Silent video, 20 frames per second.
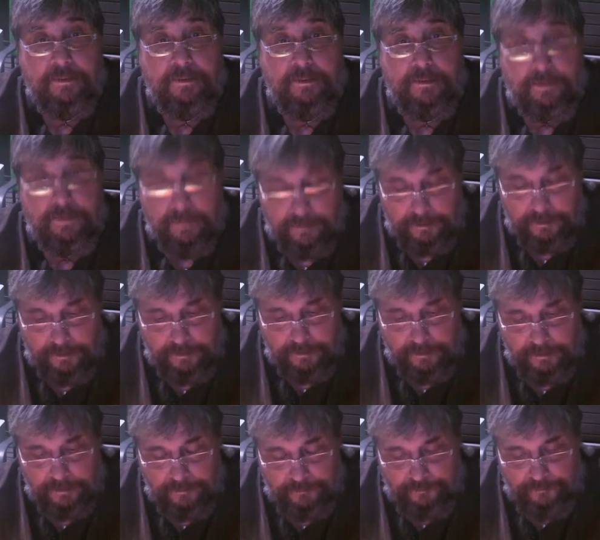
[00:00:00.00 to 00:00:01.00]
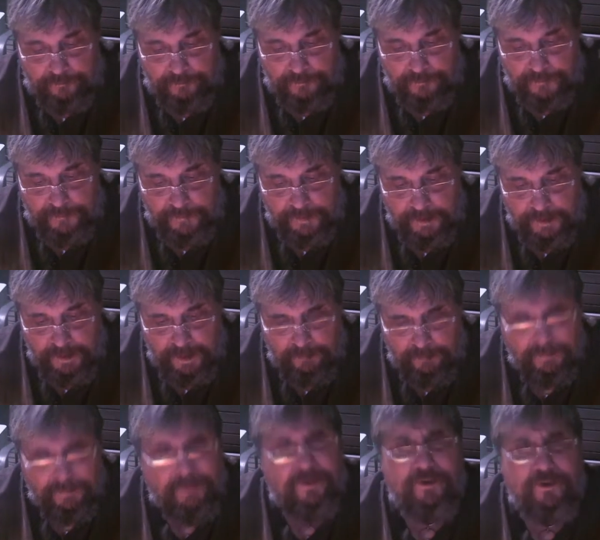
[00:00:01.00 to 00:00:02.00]
I'm
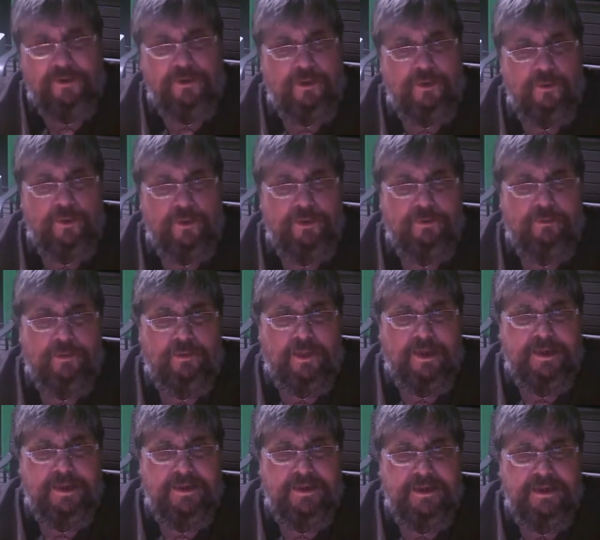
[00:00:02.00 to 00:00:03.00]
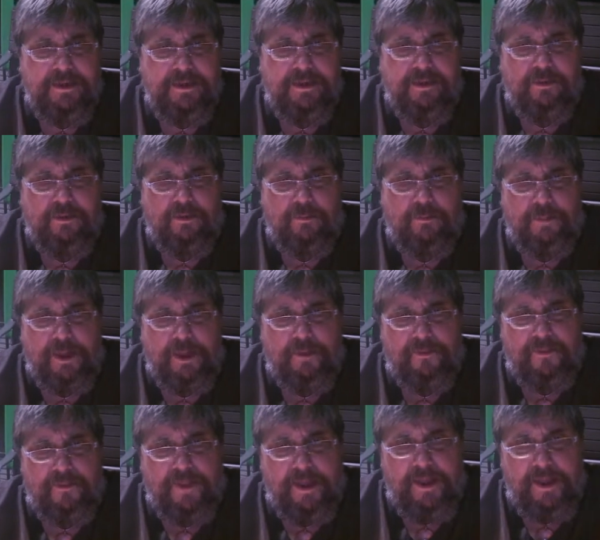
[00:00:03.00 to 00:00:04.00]
not going to go into a lot of detail
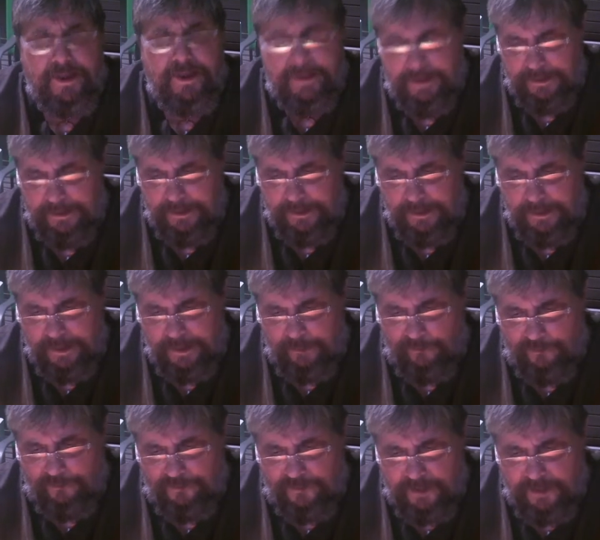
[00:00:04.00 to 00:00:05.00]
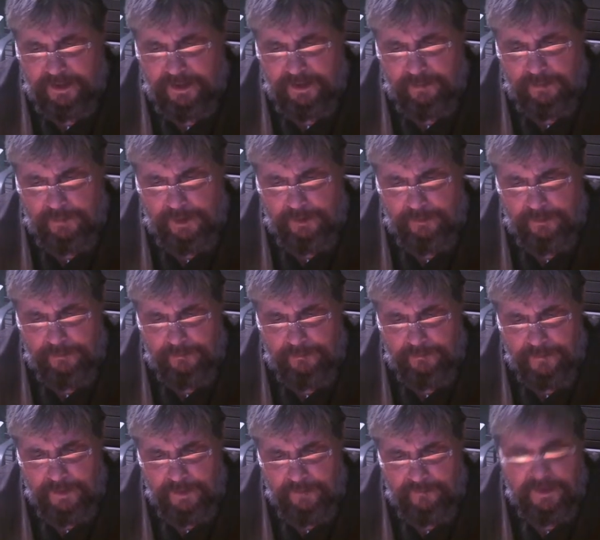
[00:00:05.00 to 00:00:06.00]
about that. I was thinking about
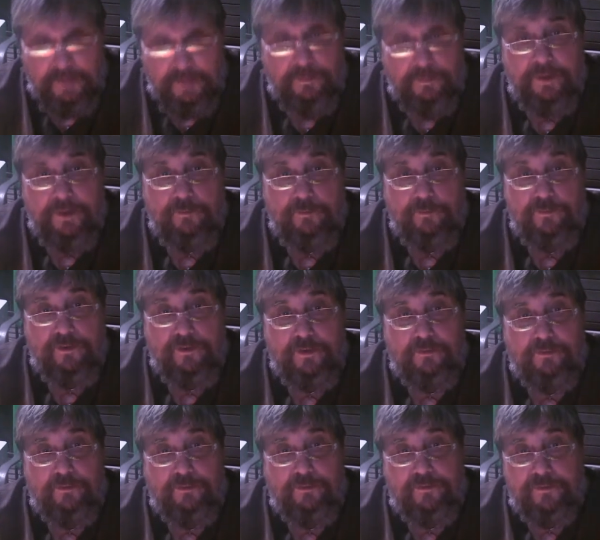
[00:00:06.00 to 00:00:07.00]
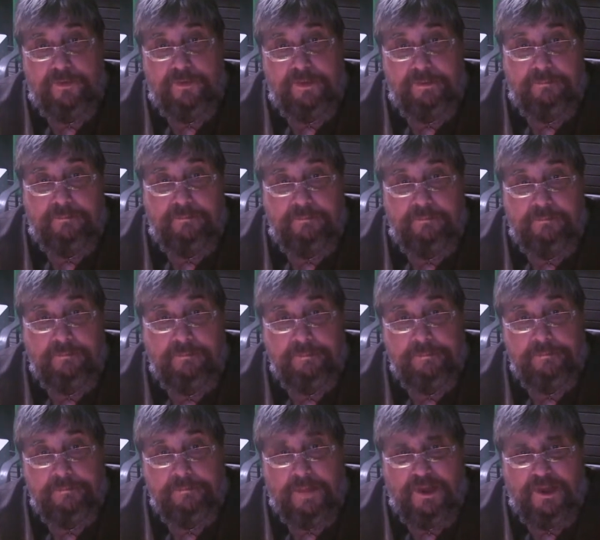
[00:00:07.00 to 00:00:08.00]
if anybody was interested,
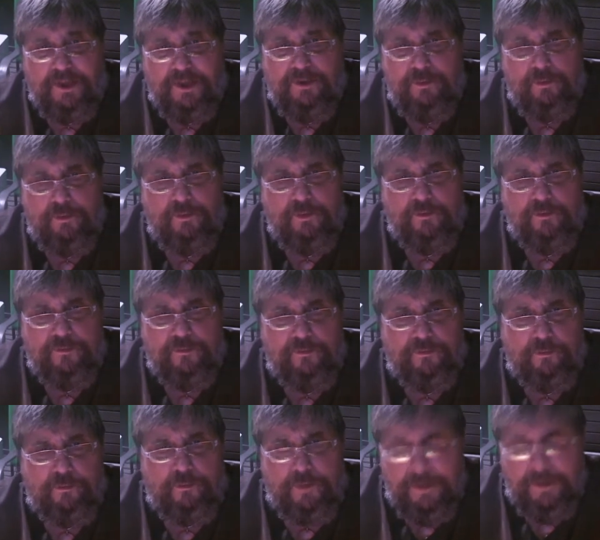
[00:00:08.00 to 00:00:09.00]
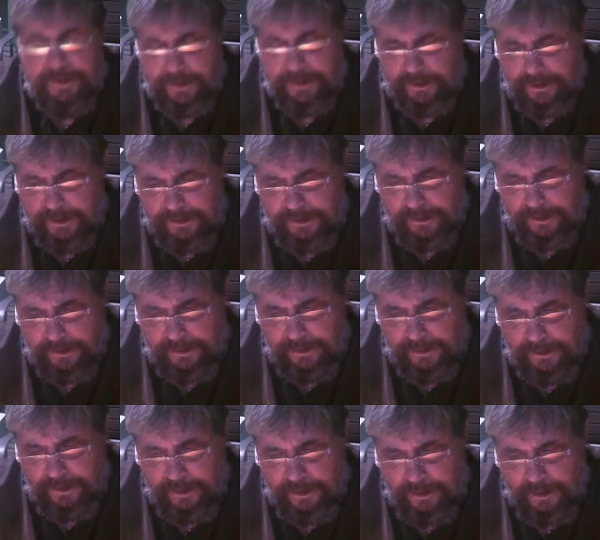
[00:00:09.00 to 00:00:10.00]
I could do a little storytelling.
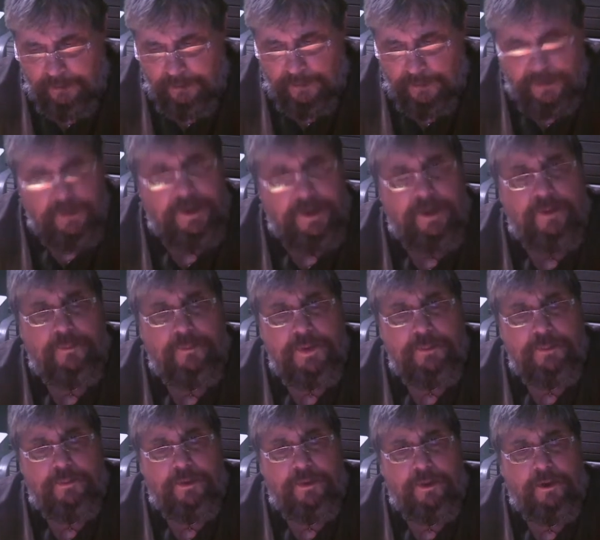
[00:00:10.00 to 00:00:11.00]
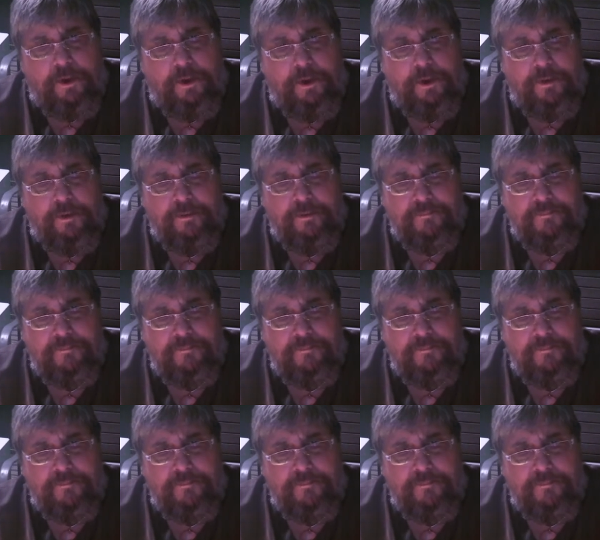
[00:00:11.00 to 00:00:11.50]
But you know how people are.